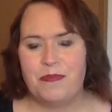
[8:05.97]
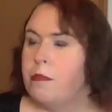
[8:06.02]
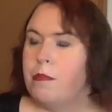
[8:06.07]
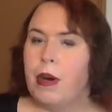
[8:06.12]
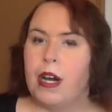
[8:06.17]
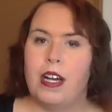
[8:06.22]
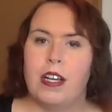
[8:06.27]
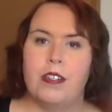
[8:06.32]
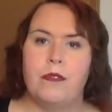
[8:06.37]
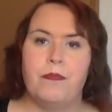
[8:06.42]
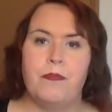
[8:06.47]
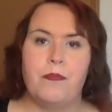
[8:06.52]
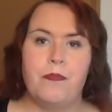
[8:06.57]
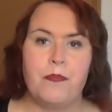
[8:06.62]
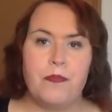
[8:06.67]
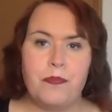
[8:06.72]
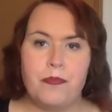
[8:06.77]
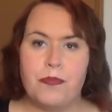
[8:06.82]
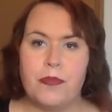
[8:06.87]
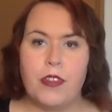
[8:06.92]
But,
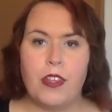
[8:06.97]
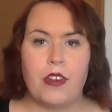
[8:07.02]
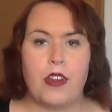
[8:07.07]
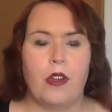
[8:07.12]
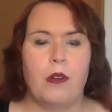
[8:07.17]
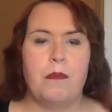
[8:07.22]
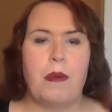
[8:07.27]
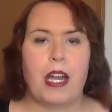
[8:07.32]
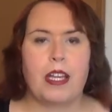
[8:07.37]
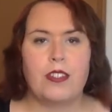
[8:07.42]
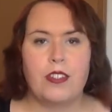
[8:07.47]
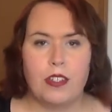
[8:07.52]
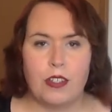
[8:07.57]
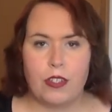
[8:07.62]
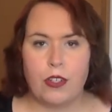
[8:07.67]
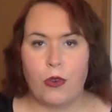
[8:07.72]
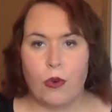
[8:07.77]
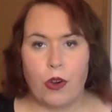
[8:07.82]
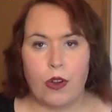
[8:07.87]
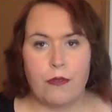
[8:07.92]
you know, back to
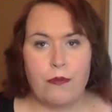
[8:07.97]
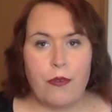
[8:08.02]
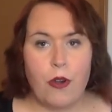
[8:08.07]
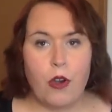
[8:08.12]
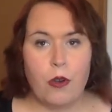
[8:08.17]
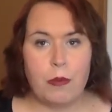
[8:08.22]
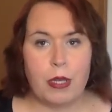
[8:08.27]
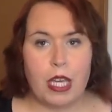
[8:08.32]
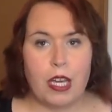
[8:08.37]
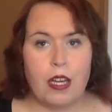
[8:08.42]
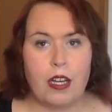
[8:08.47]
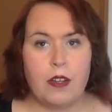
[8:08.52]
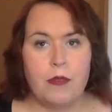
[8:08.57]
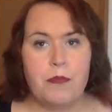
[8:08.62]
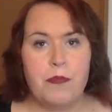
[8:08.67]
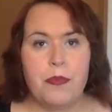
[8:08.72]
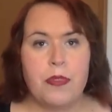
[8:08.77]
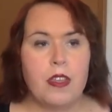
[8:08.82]
agoraphobia,